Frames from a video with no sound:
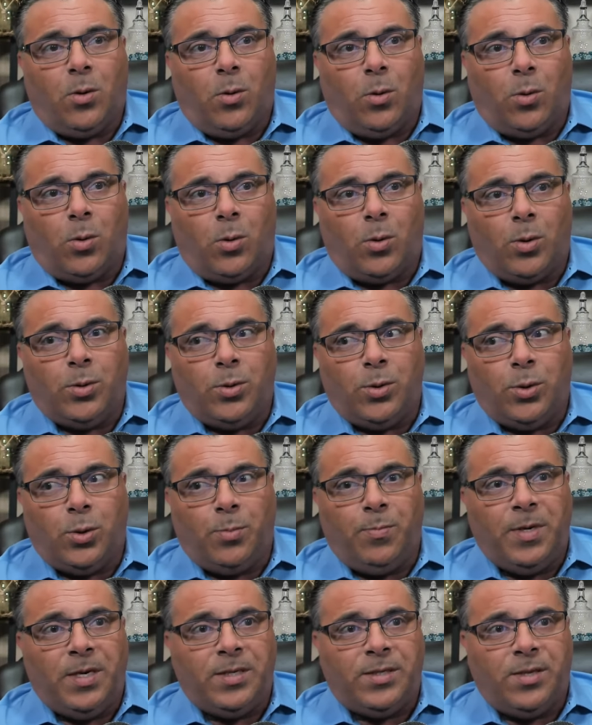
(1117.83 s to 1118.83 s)
or you're
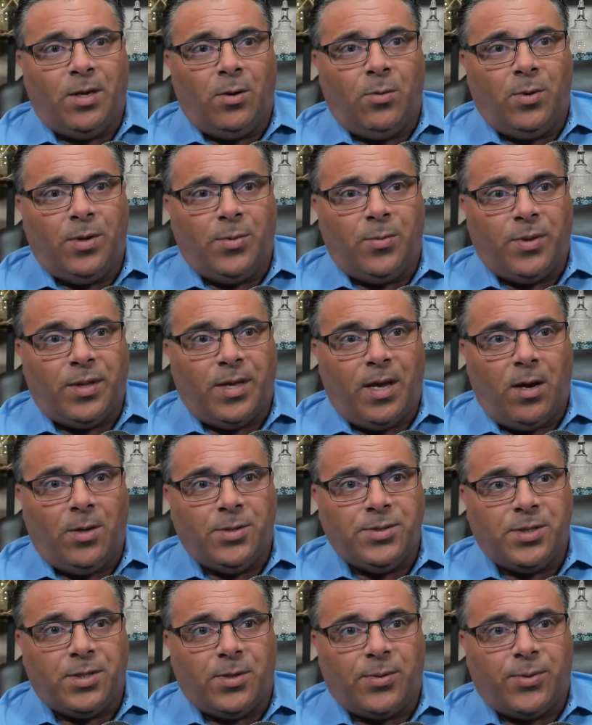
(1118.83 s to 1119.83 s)
being dealt with with a
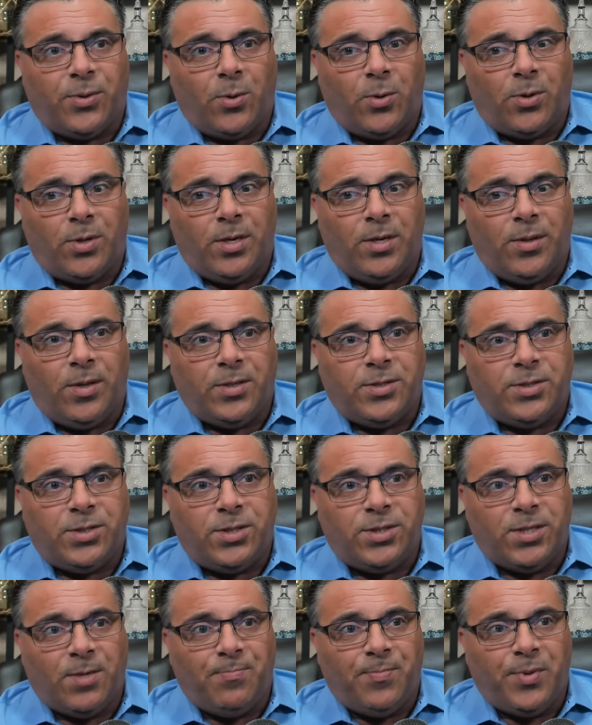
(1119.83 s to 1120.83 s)
housing authority that's
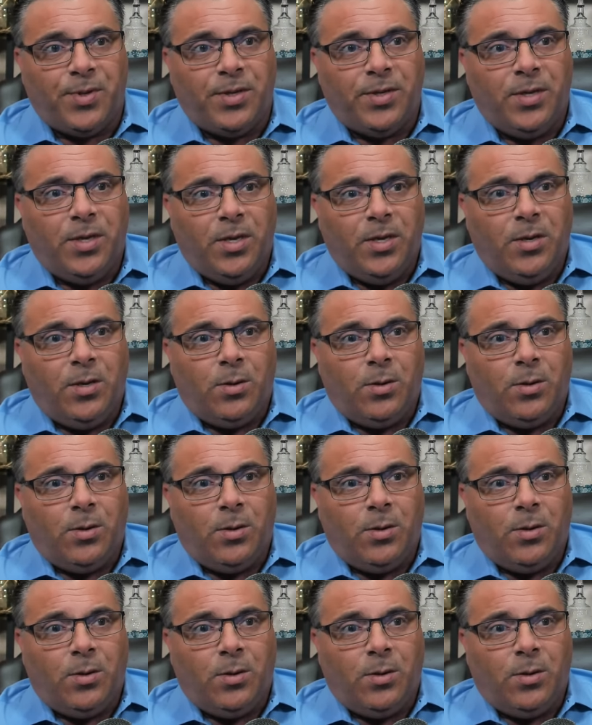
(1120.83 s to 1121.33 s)
simply